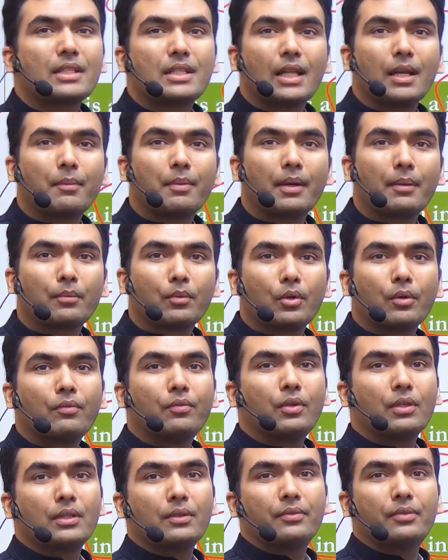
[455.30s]
with self-help
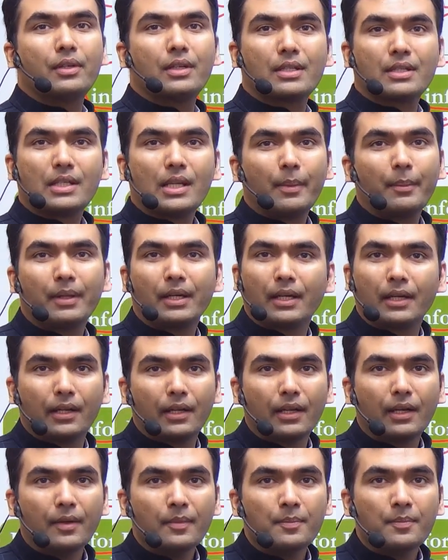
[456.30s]
group for the first time in
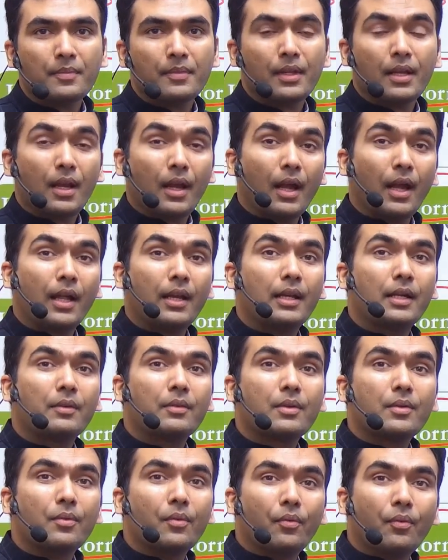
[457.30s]
India, and
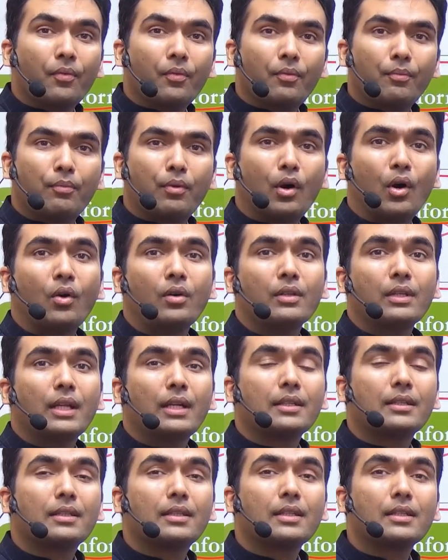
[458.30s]
it was found
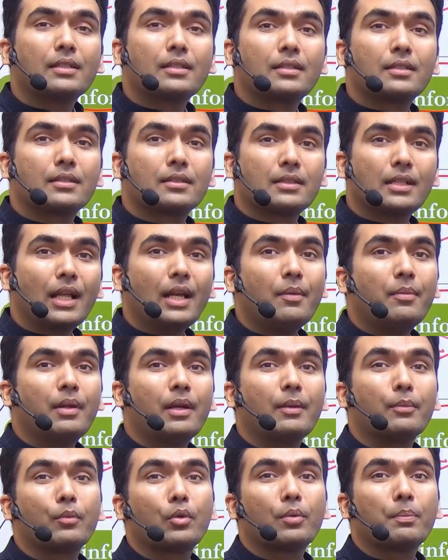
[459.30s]
that this
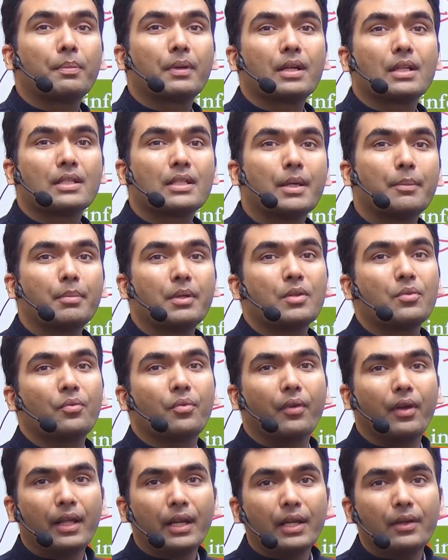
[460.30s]
self-help group concept is
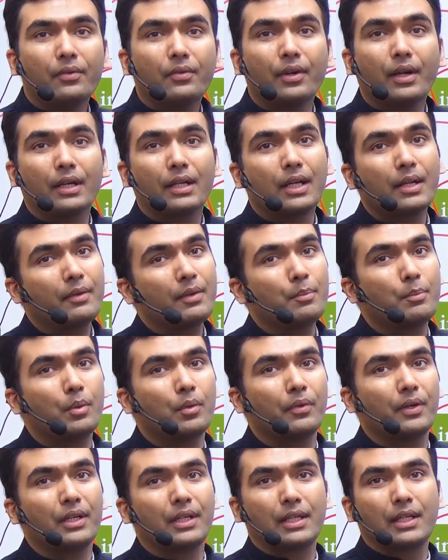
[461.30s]
very effective in
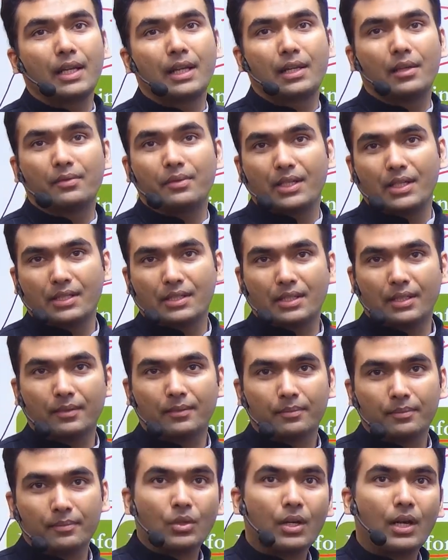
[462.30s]
poverty
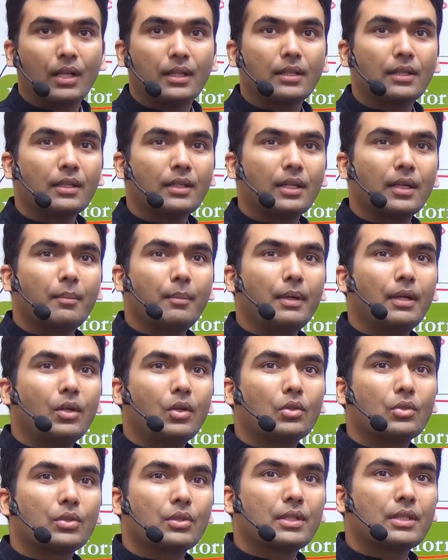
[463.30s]
alleviation. So rather than
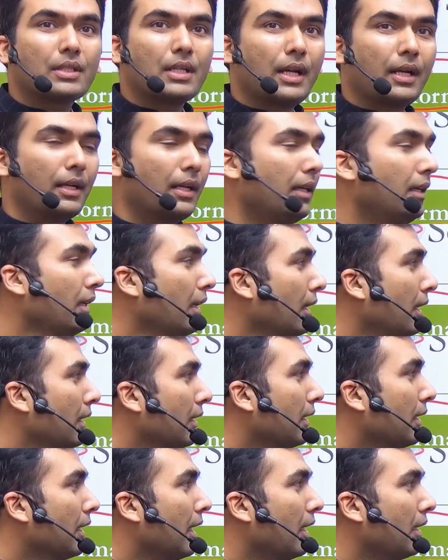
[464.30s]
government also decided,
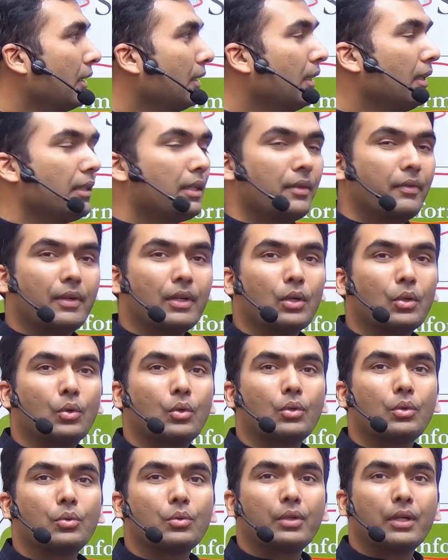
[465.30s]
so rather than giving
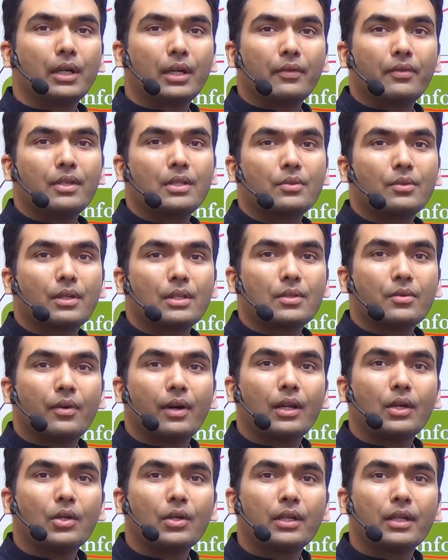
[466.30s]
loan to individuals,
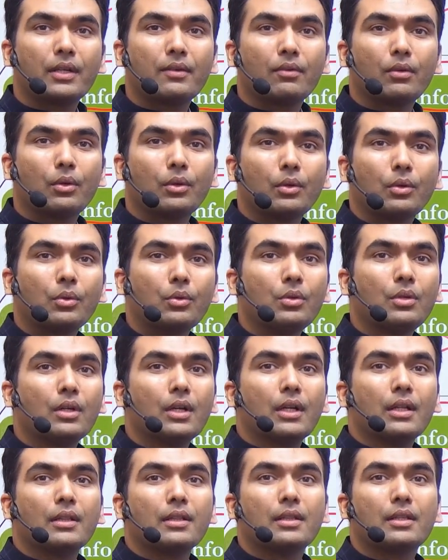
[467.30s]
why not give loan to
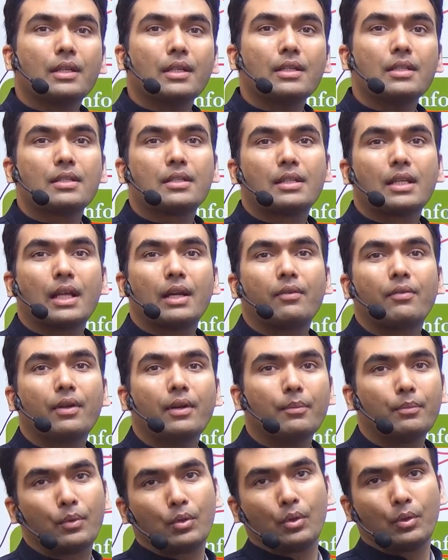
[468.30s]
these
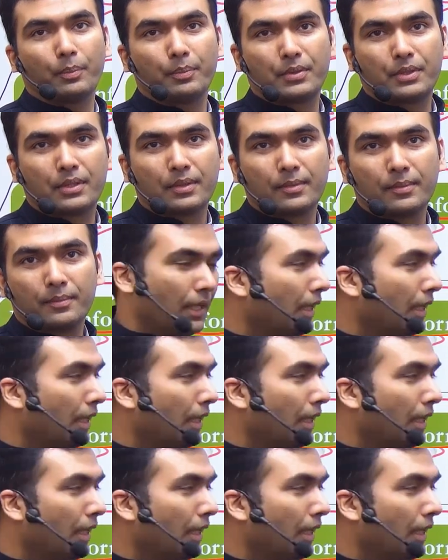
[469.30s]
self-help groups?